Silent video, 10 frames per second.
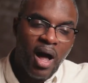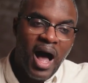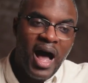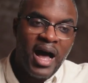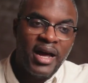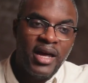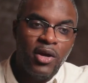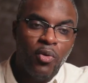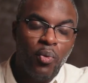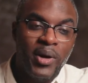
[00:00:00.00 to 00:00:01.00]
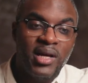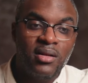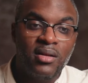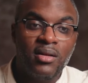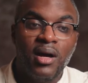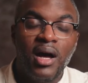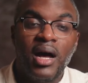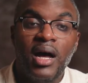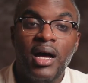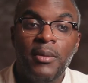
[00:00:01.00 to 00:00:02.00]
I will
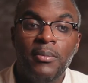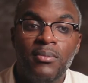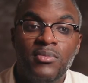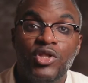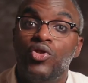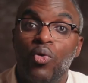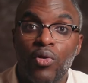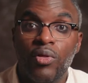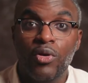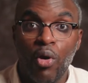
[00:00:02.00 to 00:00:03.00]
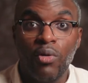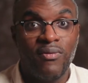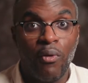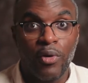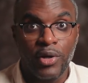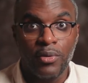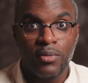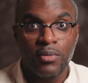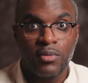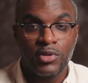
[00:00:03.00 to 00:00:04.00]
store the gold for you.
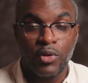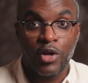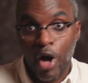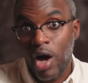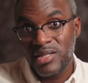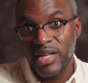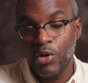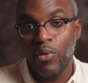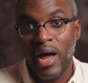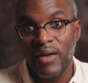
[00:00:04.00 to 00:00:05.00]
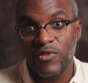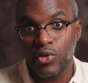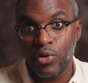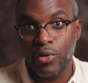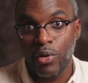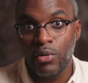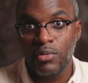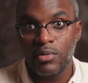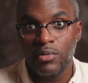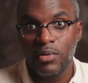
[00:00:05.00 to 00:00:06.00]
So the cost that you have to store your gold
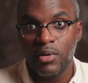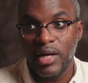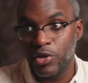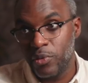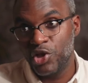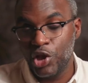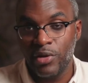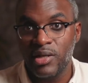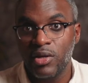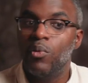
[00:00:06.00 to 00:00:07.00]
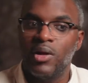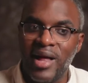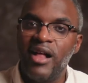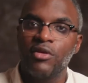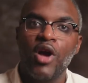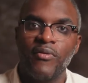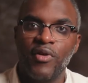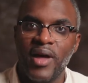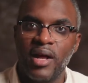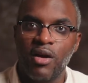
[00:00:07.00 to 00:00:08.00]
and to insure it, well, I'll cover
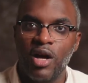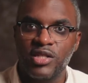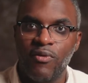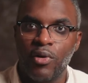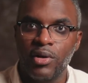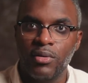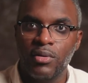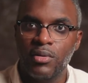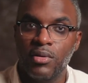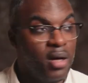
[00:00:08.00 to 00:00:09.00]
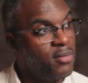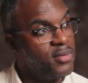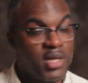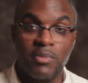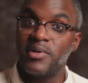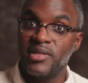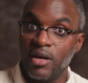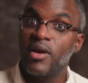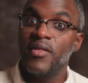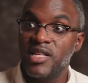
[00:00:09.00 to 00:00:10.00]
that cost for you. Oh, someone might say,
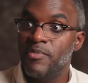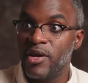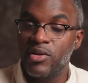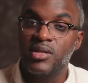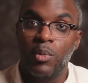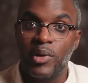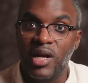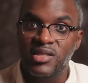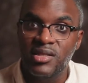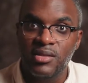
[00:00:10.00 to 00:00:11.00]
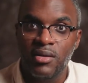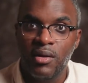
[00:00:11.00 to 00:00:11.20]
okay, that's better than someone else's.